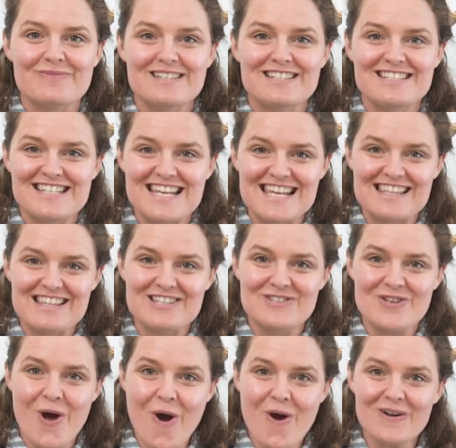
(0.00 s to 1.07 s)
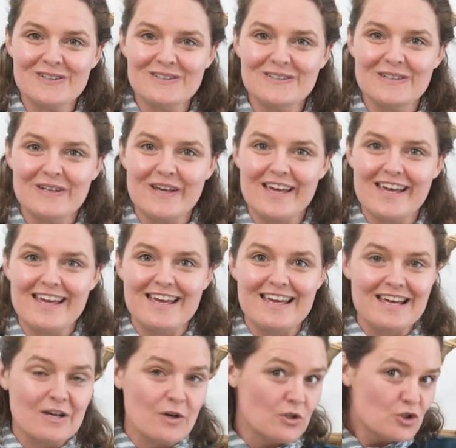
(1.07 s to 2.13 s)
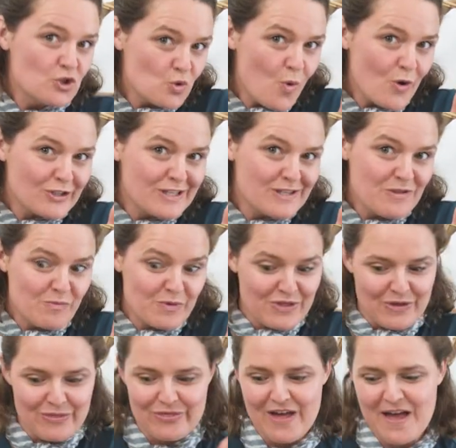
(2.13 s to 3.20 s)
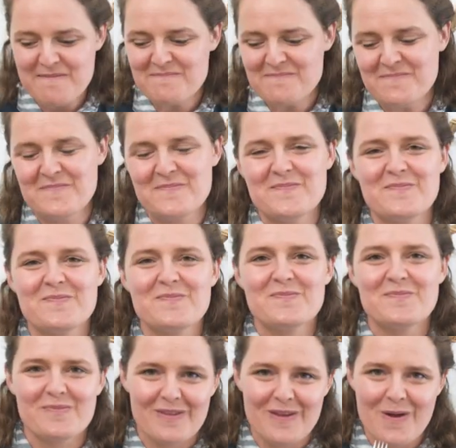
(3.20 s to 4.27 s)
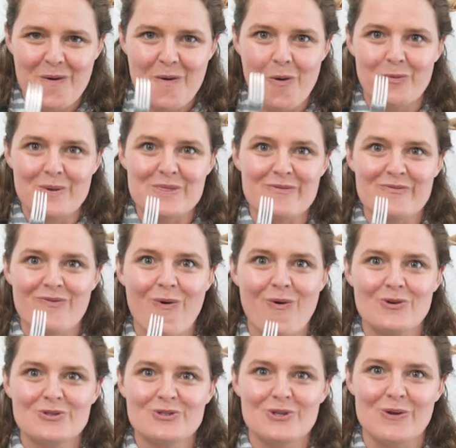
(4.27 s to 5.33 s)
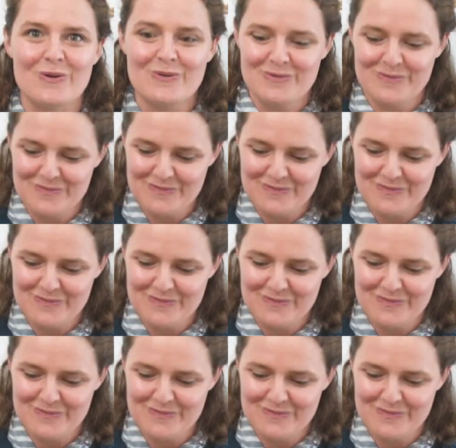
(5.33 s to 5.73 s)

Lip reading: Singing the song, squashing them with your thumb or with a fork too.